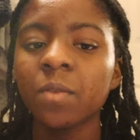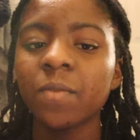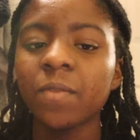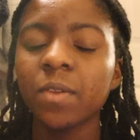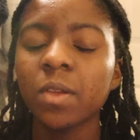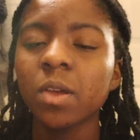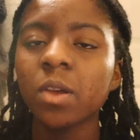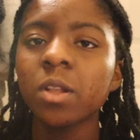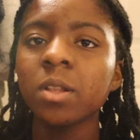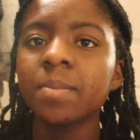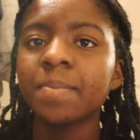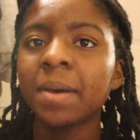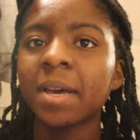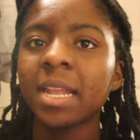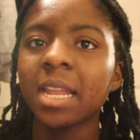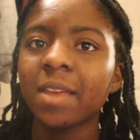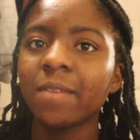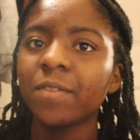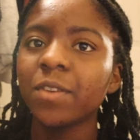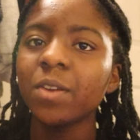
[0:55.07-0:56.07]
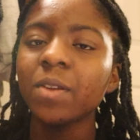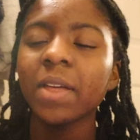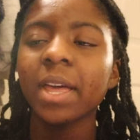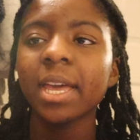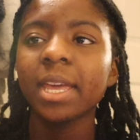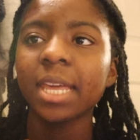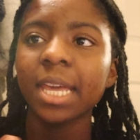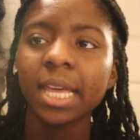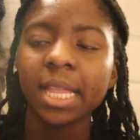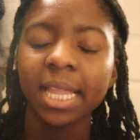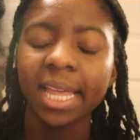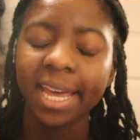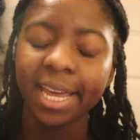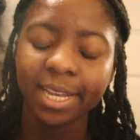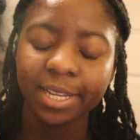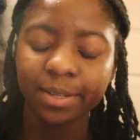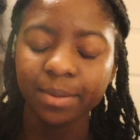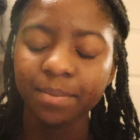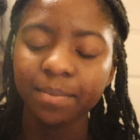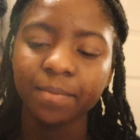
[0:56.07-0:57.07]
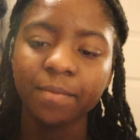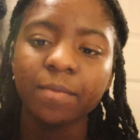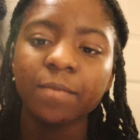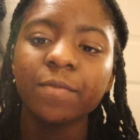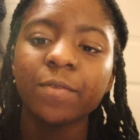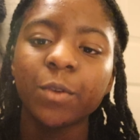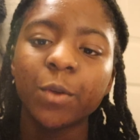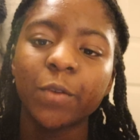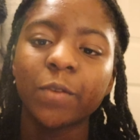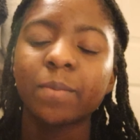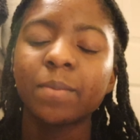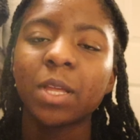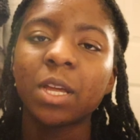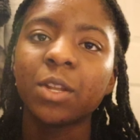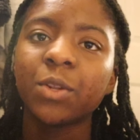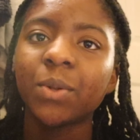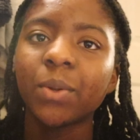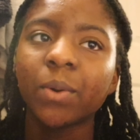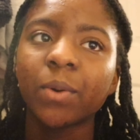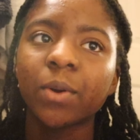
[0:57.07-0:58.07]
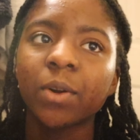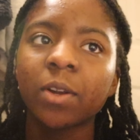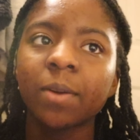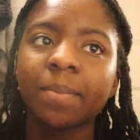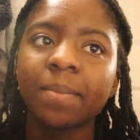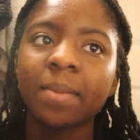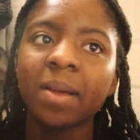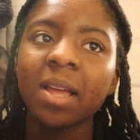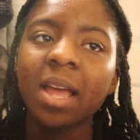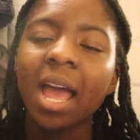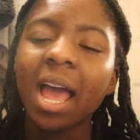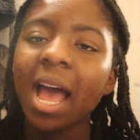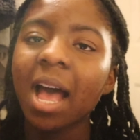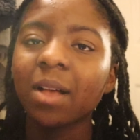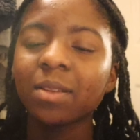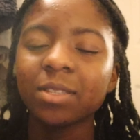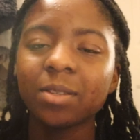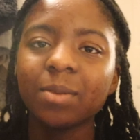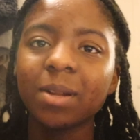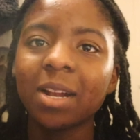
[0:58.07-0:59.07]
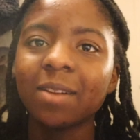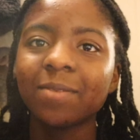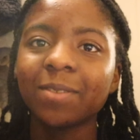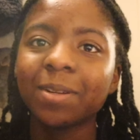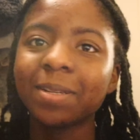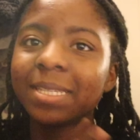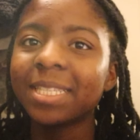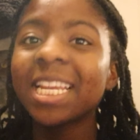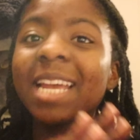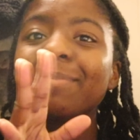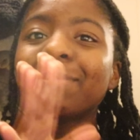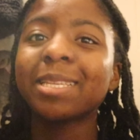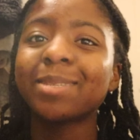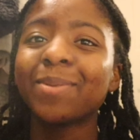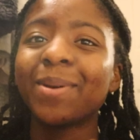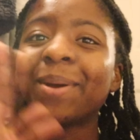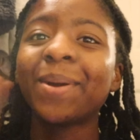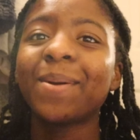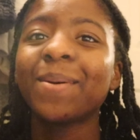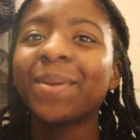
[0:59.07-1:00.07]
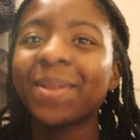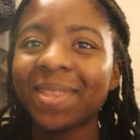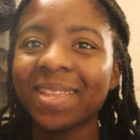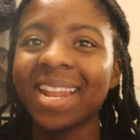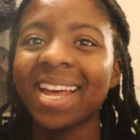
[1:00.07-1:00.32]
food, but if you get food from the dorm house or whatever, skip this one, go to the